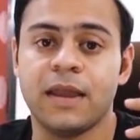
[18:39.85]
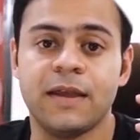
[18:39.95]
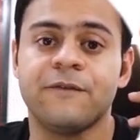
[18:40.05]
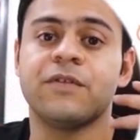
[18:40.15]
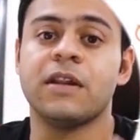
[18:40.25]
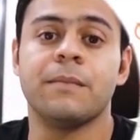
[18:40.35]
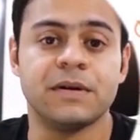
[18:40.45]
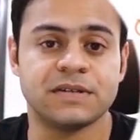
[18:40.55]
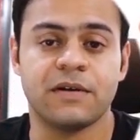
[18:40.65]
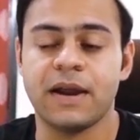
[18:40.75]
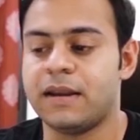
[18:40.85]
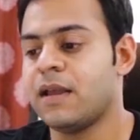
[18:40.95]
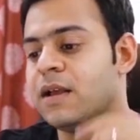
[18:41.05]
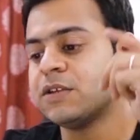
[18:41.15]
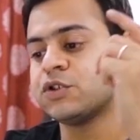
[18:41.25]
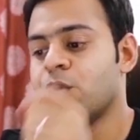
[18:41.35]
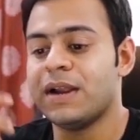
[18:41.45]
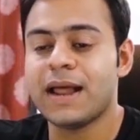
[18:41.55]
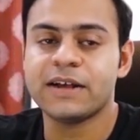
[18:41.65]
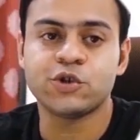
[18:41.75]
if the numbers are right. So
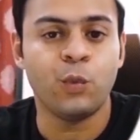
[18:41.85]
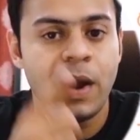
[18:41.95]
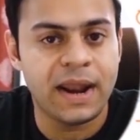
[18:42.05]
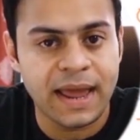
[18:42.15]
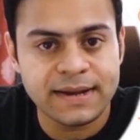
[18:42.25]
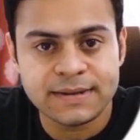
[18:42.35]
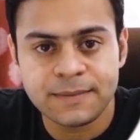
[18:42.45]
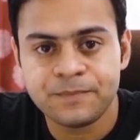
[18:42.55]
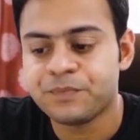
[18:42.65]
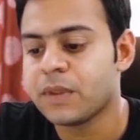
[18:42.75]
it has to weigh light.